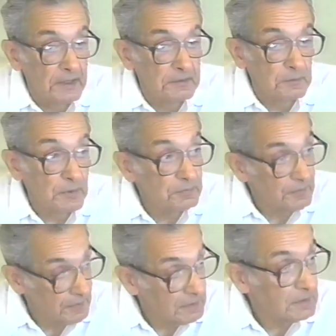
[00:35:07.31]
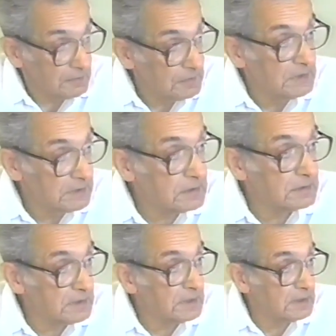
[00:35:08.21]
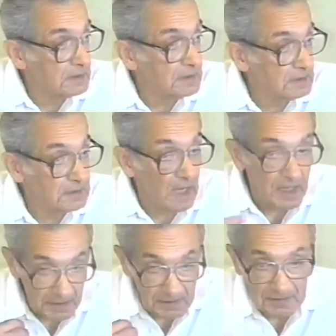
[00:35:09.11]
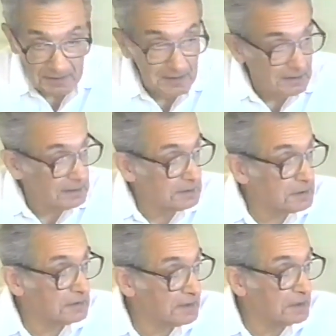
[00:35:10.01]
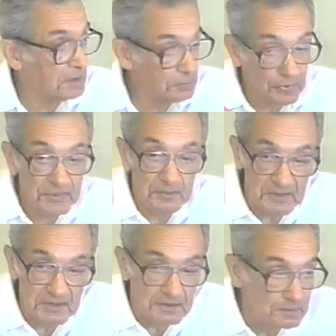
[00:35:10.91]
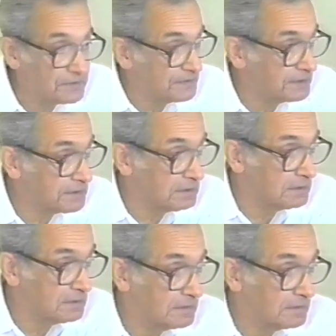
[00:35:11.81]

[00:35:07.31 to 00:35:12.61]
and we literally, I literally put them into position